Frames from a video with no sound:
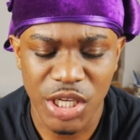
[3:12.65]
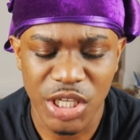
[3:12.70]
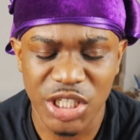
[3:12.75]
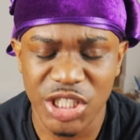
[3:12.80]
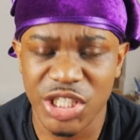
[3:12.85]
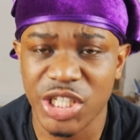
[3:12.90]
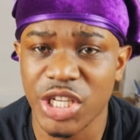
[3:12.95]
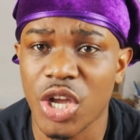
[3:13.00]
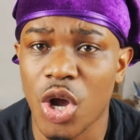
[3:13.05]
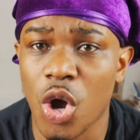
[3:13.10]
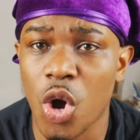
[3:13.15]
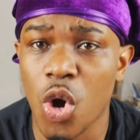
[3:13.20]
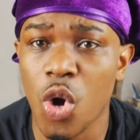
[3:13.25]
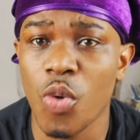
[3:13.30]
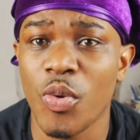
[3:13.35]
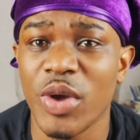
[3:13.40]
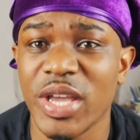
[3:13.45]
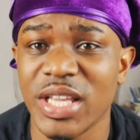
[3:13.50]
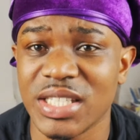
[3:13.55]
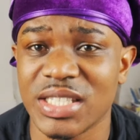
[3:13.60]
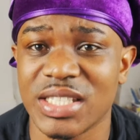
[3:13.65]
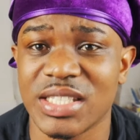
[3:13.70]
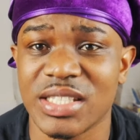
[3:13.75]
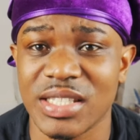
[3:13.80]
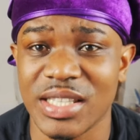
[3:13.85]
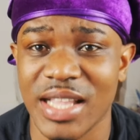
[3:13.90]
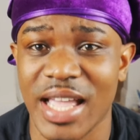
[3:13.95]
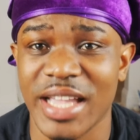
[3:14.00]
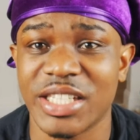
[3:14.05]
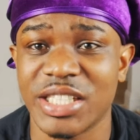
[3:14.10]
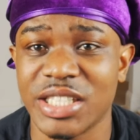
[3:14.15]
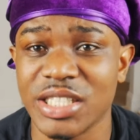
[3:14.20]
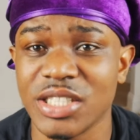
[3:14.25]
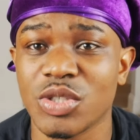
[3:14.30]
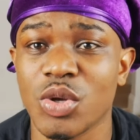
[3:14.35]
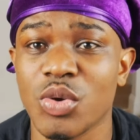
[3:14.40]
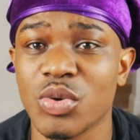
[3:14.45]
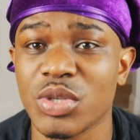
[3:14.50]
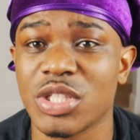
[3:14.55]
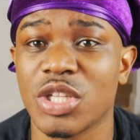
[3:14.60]
she always like she's
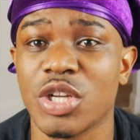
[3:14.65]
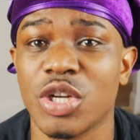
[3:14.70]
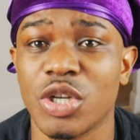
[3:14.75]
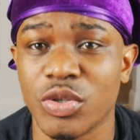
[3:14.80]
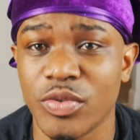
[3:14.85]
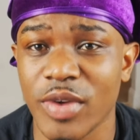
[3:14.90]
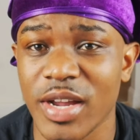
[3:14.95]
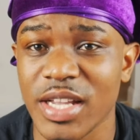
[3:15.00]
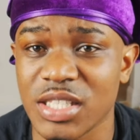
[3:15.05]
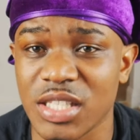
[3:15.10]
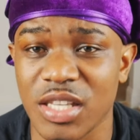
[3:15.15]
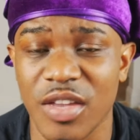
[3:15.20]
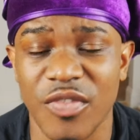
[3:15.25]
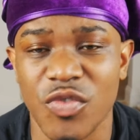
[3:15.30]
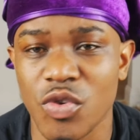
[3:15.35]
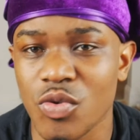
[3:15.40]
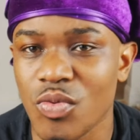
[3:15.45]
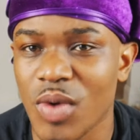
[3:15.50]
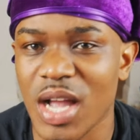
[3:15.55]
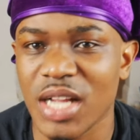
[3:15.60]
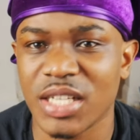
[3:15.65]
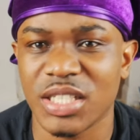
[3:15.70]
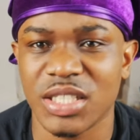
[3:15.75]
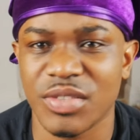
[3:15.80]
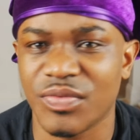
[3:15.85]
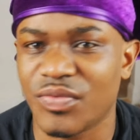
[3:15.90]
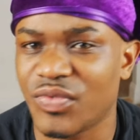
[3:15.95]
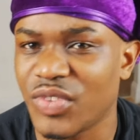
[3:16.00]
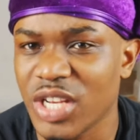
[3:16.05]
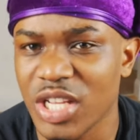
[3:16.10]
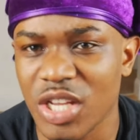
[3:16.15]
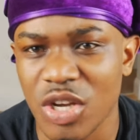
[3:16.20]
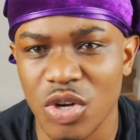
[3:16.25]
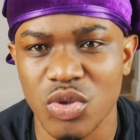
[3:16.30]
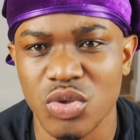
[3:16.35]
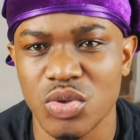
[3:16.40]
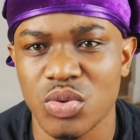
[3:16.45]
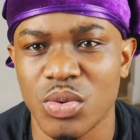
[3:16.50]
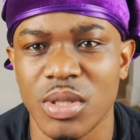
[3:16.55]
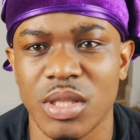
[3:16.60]
always the aggressor. If you watch
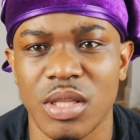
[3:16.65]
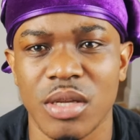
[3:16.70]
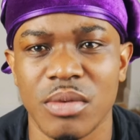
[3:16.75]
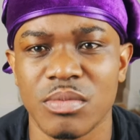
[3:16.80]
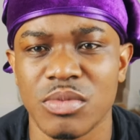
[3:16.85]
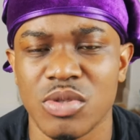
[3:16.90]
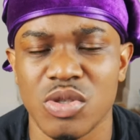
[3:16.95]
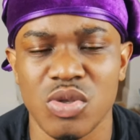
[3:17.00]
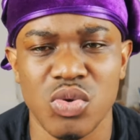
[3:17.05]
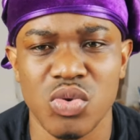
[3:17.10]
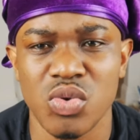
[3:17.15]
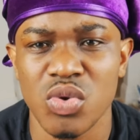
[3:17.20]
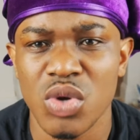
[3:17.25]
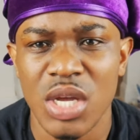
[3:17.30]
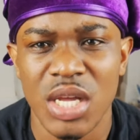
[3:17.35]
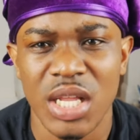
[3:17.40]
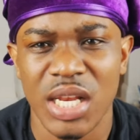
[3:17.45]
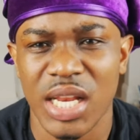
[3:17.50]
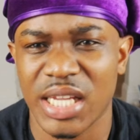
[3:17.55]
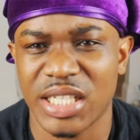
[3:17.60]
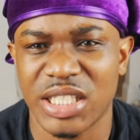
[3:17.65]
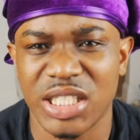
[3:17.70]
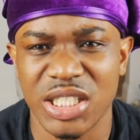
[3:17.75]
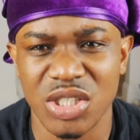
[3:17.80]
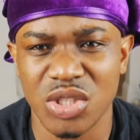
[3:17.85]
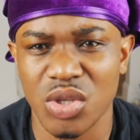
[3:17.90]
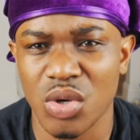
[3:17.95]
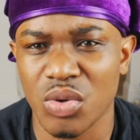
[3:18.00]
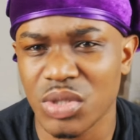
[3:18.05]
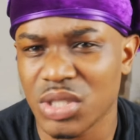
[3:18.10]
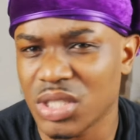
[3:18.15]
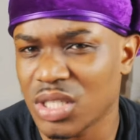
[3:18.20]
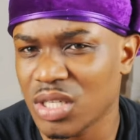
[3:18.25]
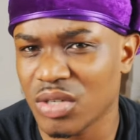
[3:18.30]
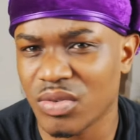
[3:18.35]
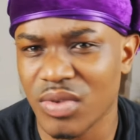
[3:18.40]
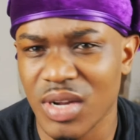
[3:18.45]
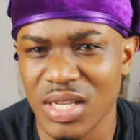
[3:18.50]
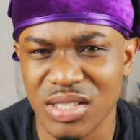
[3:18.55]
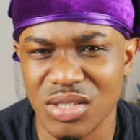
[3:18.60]
videos with them too, like she's always the
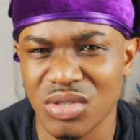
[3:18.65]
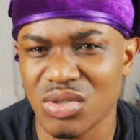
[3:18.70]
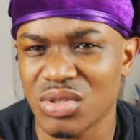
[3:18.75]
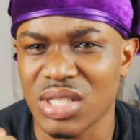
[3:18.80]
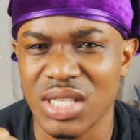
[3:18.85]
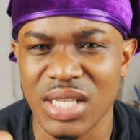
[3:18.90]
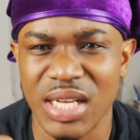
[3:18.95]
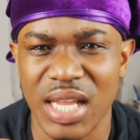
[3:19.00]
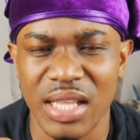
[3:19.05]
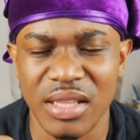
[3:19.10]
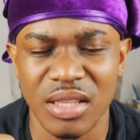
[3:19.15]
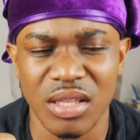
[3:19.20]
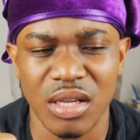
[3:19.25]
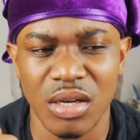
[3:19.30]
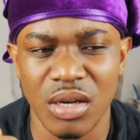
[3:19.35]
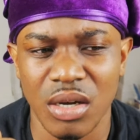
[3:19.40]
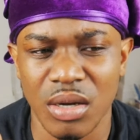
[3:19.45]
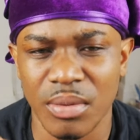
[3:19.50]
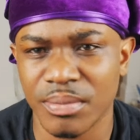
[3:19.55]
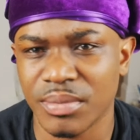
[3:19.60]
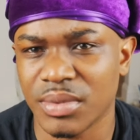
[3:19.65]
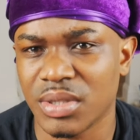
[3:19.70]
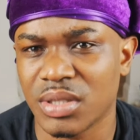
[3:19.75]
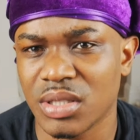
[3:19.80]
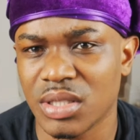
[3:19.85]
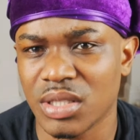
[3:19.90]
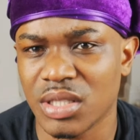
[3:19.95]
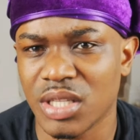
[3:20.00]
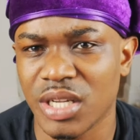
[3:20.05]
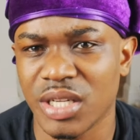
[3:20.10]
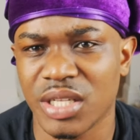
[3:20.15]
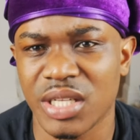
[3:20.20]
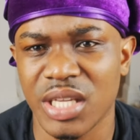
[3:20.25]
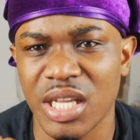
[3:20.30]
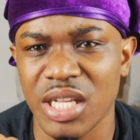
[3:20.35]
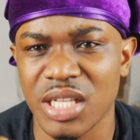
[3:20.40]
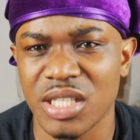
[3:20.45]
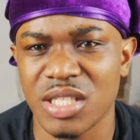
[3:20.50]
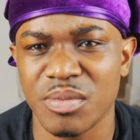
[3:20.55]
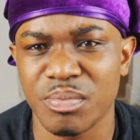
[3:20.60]
aggressor. You've seen at the, um, their
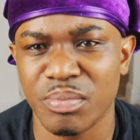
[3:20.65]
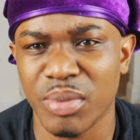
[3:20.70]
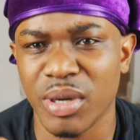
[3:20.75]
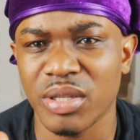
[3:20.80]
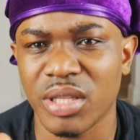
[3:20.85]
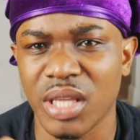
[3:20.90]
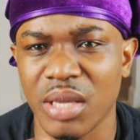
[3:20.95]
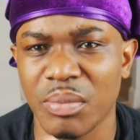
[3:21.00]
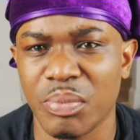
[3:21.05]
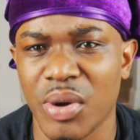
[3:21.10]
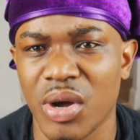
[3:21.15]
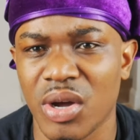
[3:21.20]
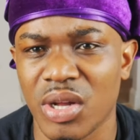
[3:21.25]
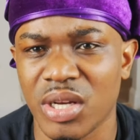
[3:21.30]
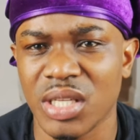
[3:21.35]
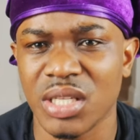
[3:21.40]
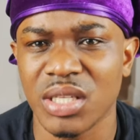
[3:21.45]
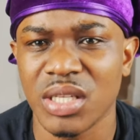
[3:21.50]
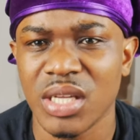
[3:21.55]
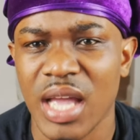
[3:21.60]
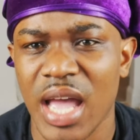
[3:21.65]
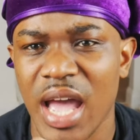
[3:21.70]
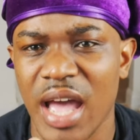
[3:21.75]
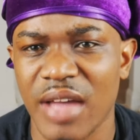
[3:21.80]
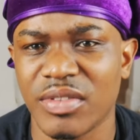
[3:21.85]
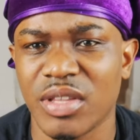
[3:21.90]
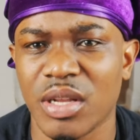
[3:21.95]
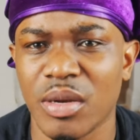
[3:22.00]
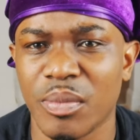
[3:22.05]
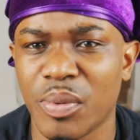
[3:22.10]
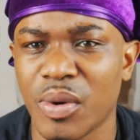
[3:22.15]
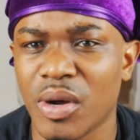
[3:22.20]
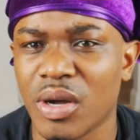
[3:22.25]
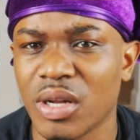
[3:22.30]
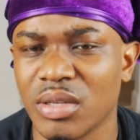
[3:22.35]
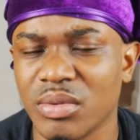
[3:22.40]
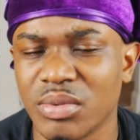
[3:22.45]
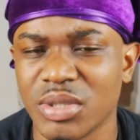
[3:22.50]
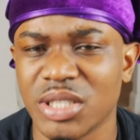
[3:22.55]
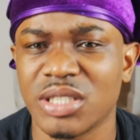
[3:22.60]
kid's birthday party after the
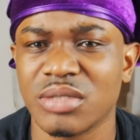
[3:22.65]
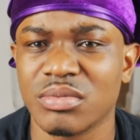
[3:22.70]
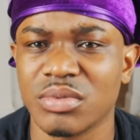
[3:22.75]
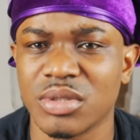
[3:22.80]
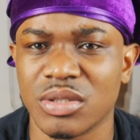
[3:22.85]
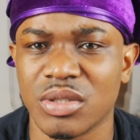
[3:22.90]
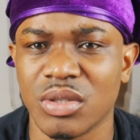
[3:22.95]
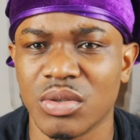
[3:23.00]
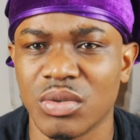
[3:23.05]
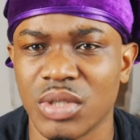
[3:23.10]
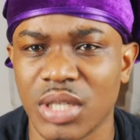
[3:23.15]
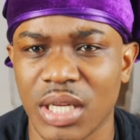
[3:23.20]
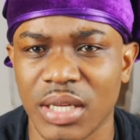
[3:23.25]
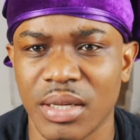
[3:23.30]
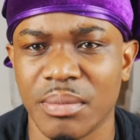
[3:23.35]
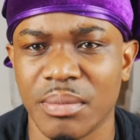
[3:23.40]
party what she was doing